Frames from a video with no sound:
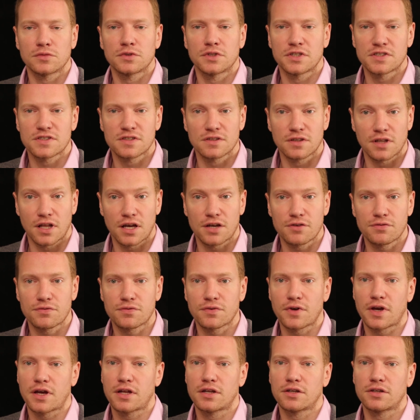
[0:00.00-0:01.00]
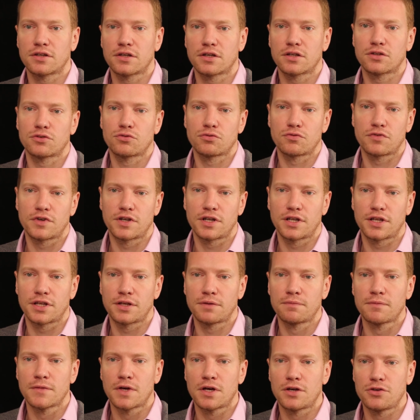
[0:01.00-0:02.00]
decent life, and uh, to
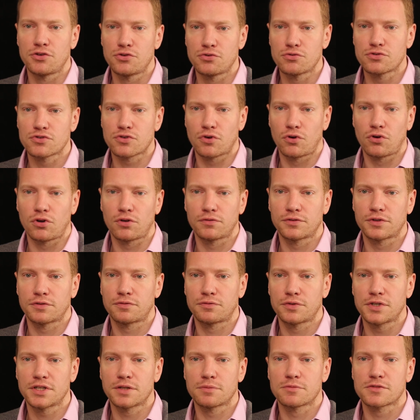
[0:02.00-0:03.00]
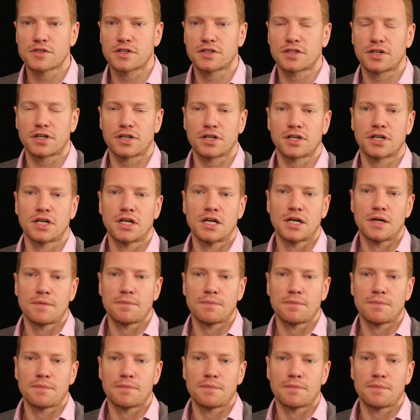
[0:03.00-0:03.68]
really use all of the freedoms that are